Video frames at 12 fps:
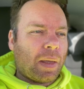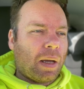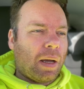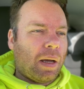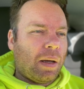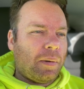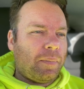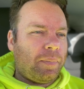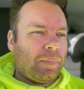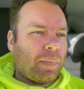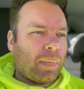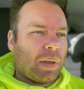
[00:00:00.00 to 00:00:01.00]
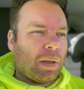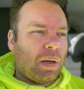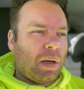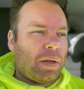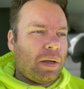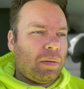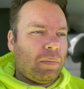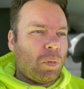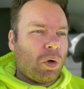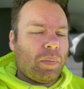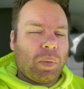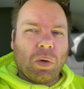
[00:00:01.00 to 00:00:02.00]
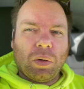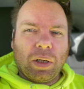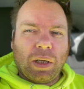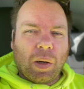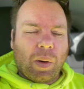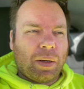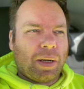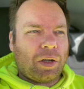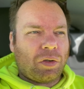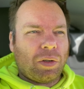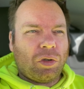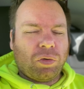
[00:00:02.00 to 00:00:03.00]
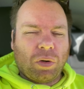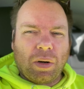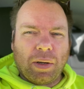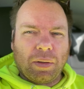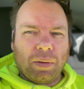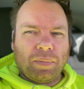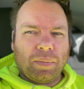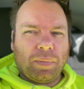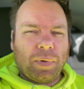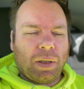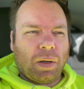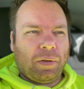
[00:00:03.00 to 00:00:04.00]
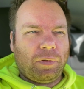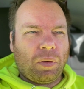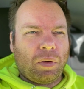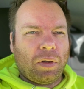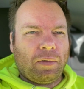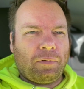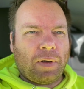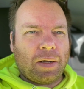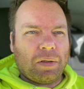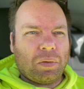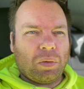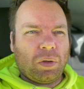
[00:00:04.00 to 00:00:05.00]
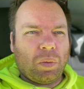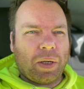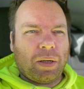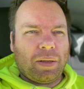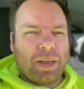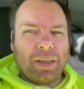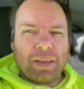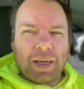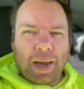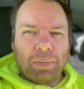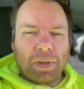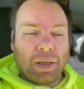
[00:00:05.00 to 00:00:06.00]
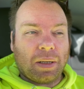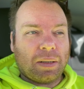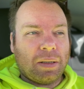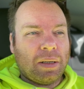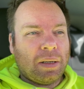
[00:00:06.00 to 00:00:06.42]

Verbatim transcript: Um, and then more importantly, go out and actually try them. You know, if you're on the fence or you're one of these skeptics,